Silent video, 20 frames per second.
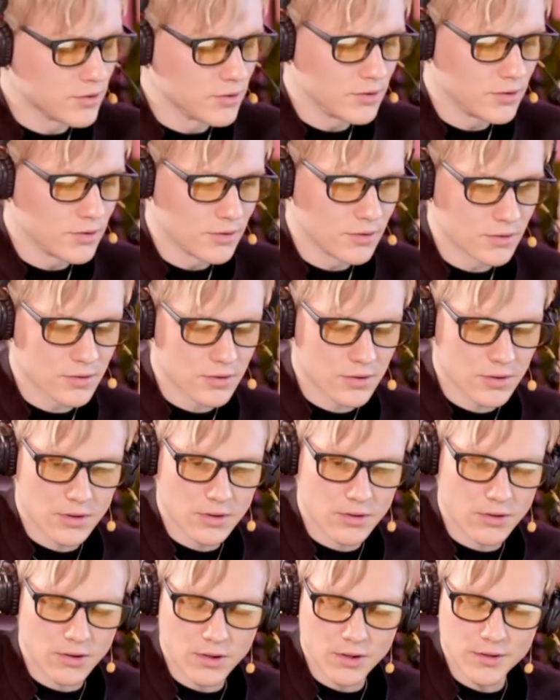to use
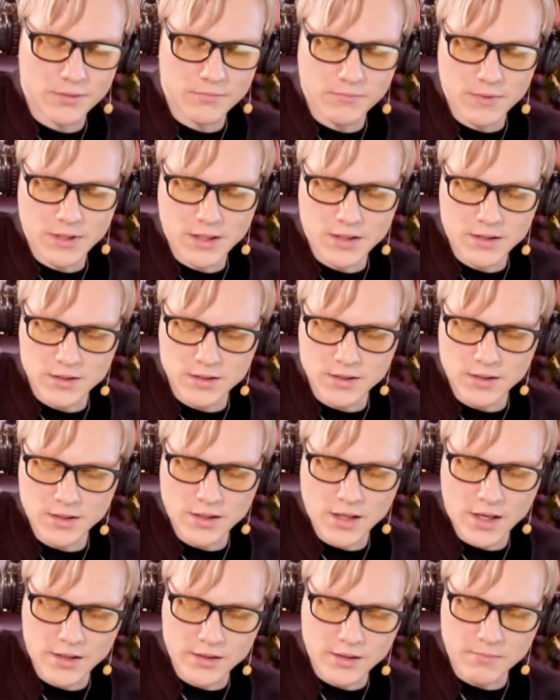all the means
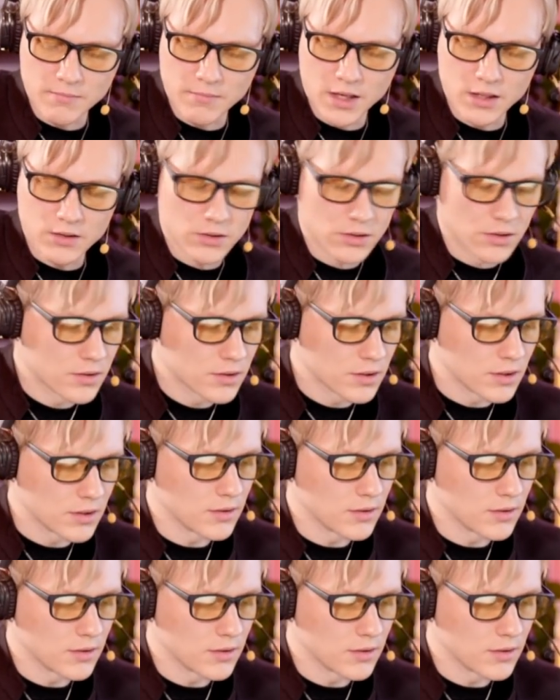and the methods,